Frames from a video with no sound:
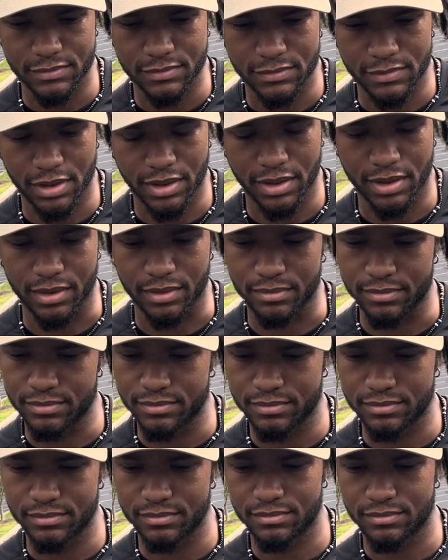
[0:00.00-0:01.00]
yeah,
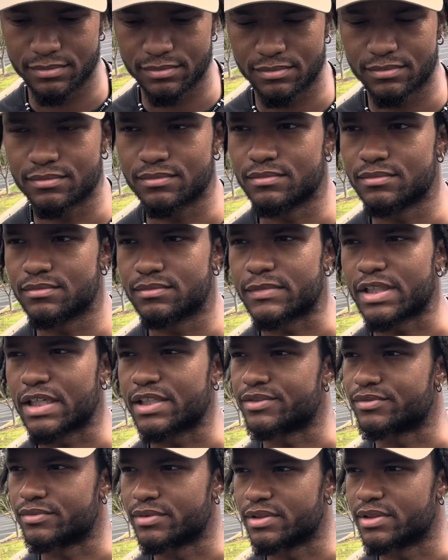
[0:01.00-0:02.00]

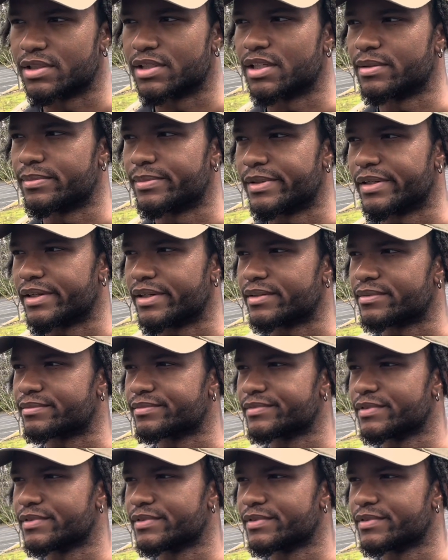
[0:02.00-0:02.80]
that's really it, man.